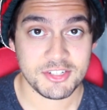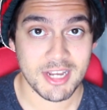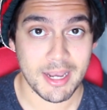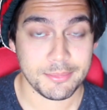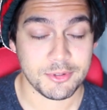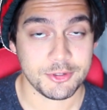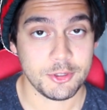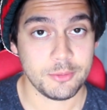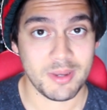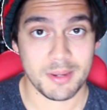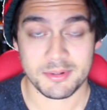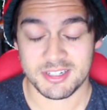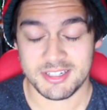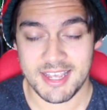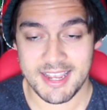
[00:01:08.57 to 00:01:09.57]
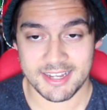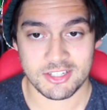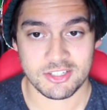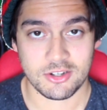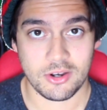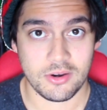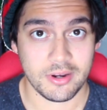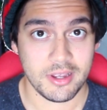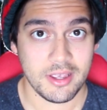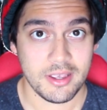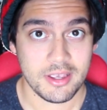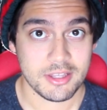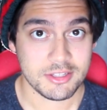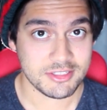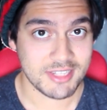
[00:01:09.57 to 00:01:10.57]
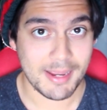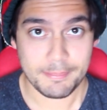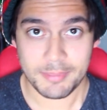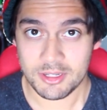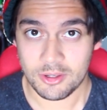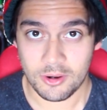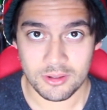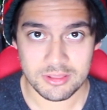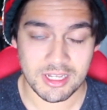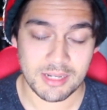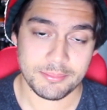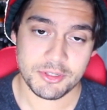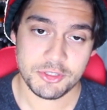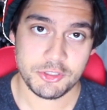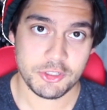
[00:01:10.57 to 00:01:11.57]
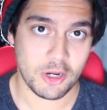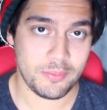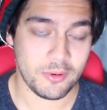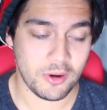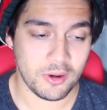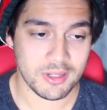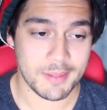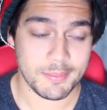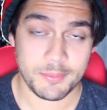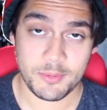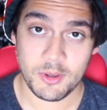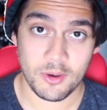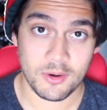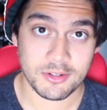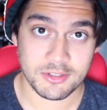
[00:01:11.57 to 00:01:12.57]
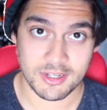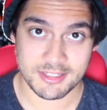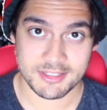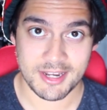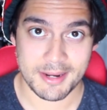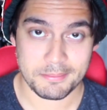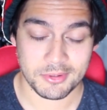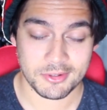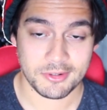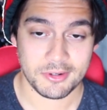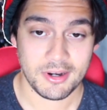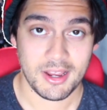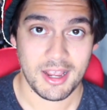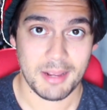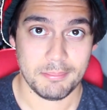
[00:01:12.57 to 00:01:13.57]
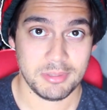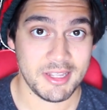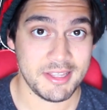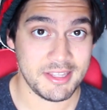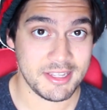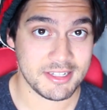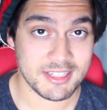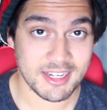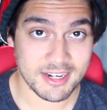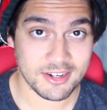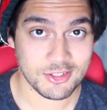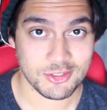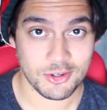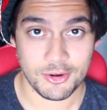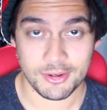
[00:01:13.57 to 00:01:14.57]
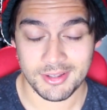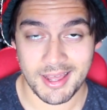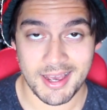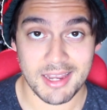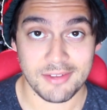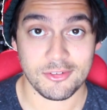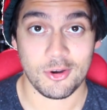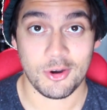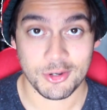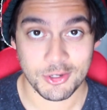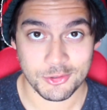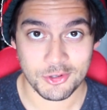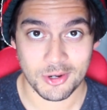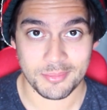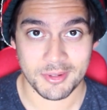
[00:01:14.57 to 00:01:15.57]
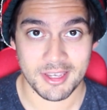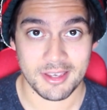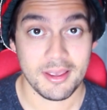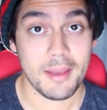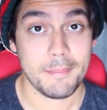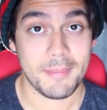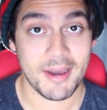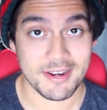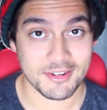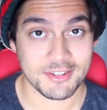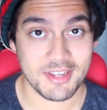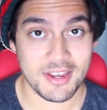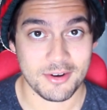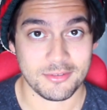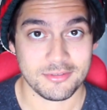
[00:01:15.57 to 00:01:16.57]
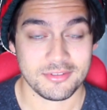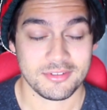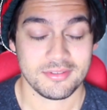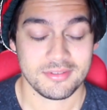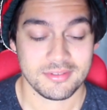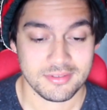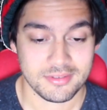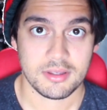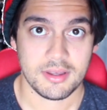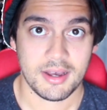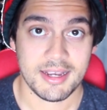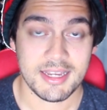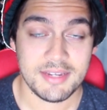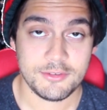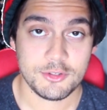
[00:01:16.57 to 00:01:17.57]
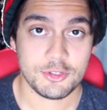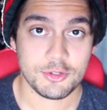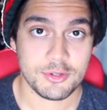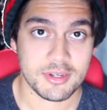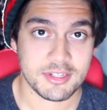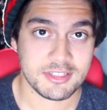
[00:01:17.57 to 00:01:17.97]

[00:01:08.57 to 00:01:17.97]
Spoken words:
chapter, you'll be able to take a song, sample it all up, chop it all up, put it onto a sampler, and play the entire song live on your drum kit by yourself. I even show you a